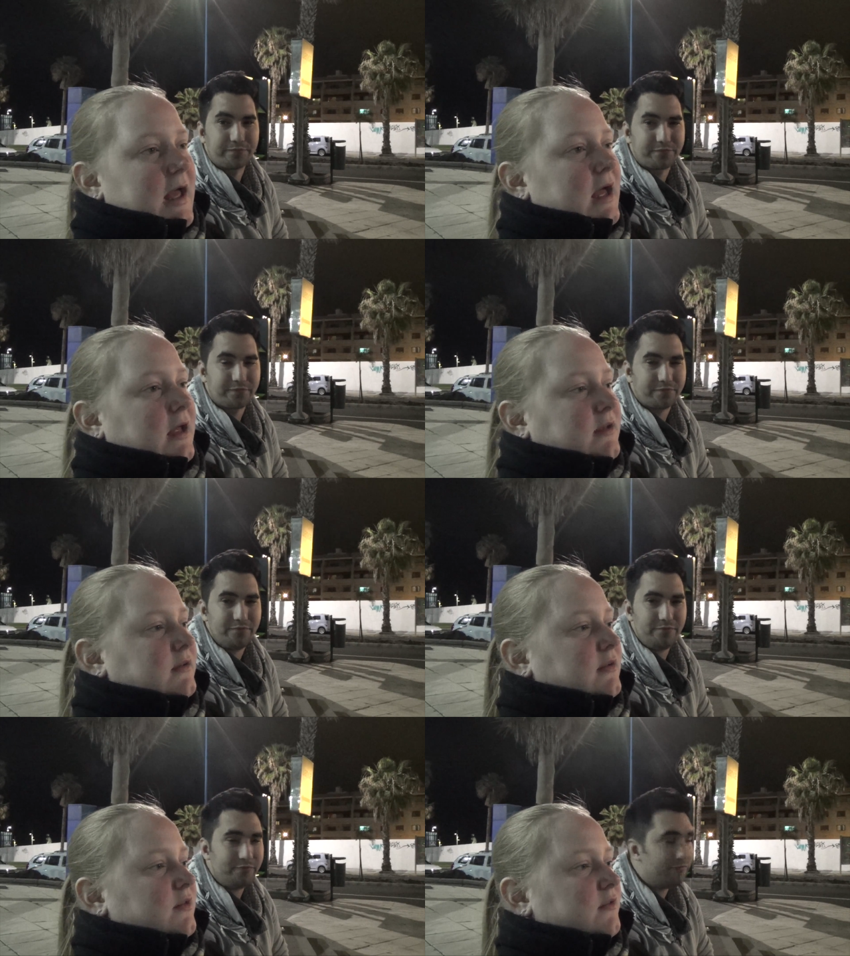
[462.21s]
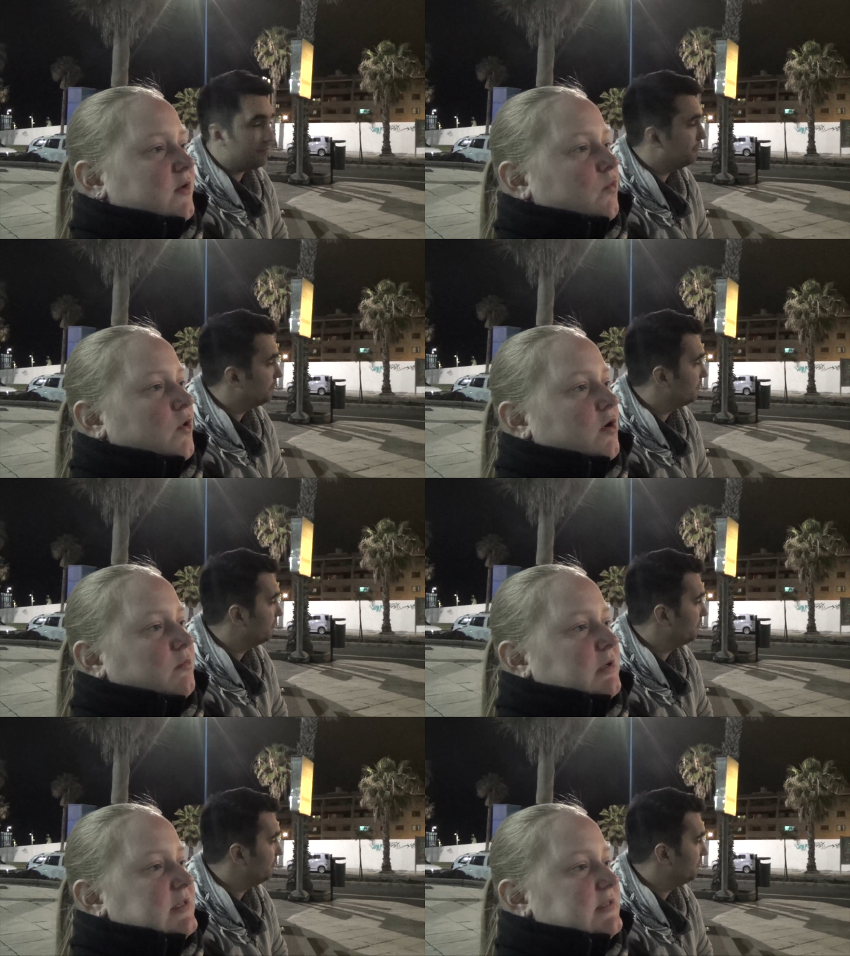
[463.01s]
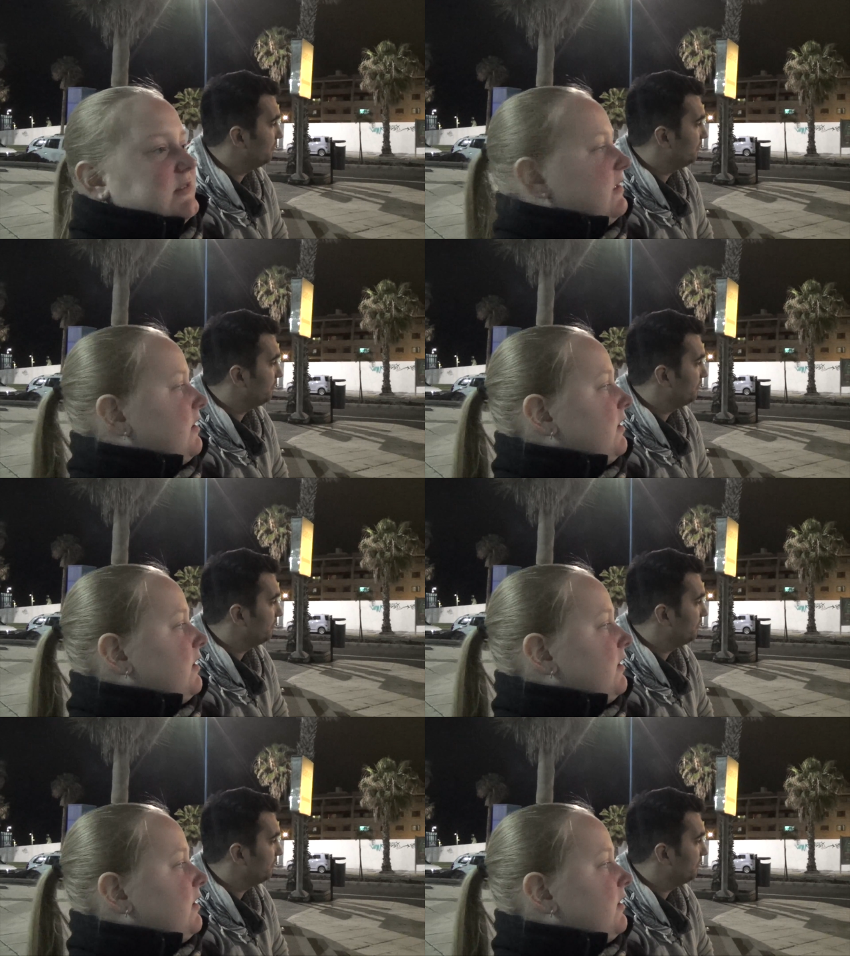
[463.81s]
Speaker 1: and the warmest